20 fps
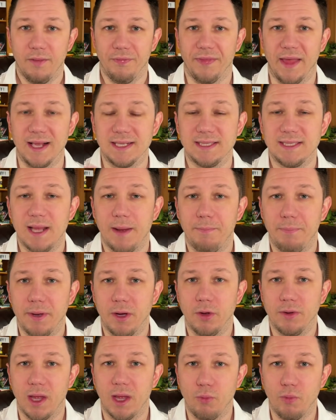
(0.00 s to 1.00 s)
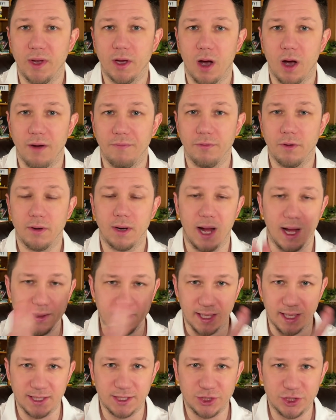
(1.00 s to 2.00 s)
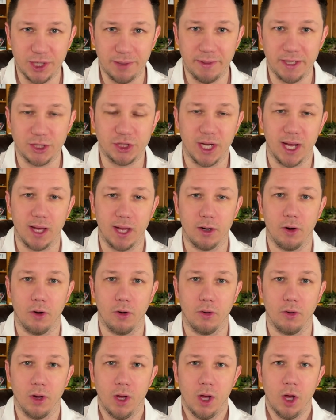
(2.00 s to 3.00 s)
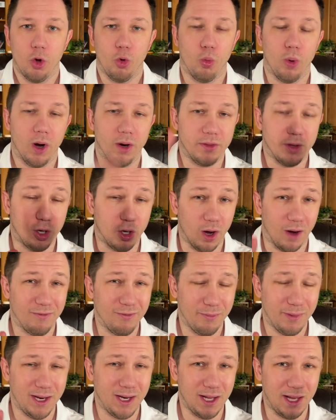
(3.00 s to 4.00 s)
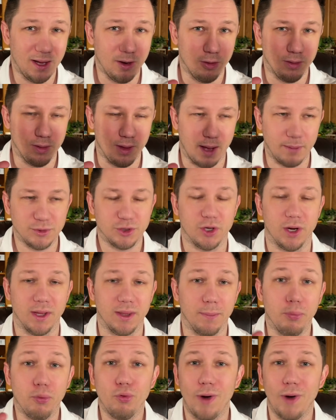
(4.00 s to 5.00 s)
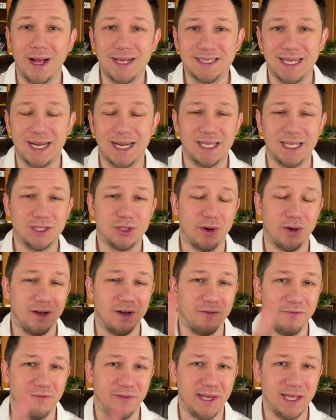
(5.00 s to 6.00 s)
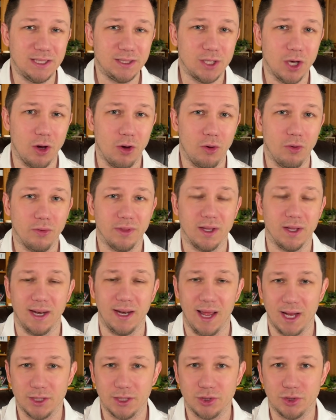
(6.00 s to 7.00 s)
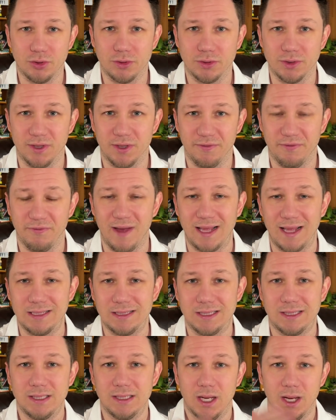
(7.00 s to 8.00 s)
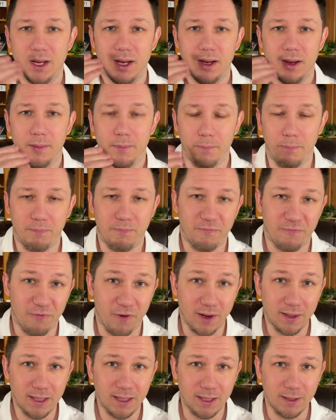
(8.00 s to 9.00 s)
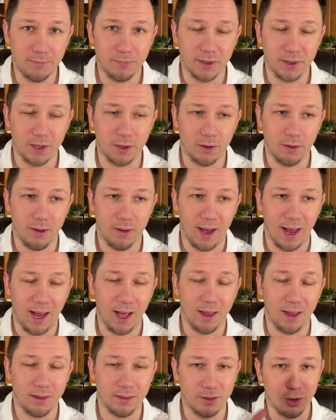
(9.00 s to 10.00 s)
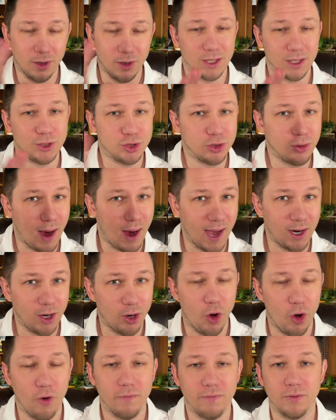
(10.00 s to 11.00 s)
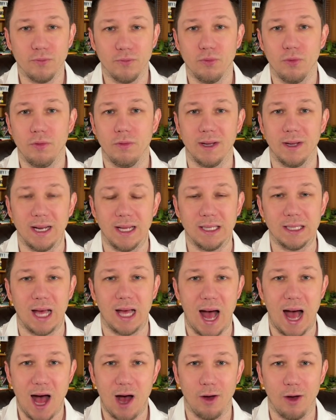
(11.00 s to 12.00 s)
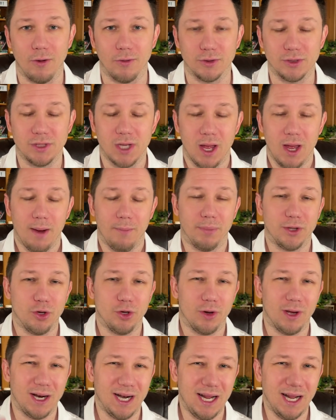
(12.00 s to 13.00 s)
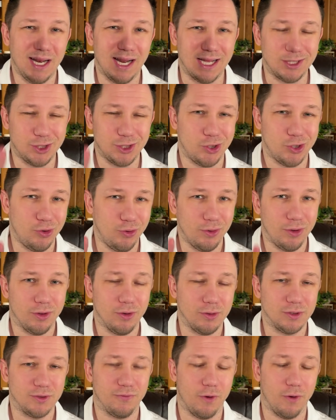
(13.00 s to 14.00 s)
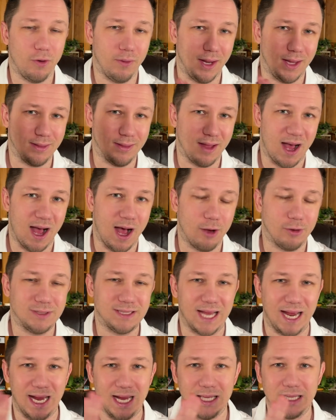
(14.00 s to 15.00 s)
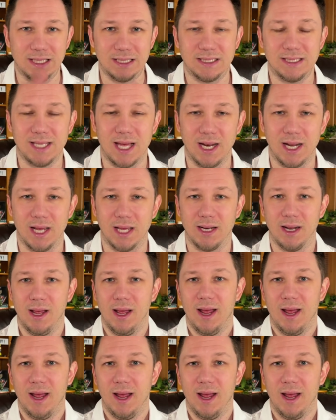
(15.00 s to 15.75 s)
That's that bill that we covered on the It's Jimmy channel where the president is going to veto the national defense funding bill, and they're going to try to overrule it in the House, but they're going to need a 2/3 vote in the House and the Senate.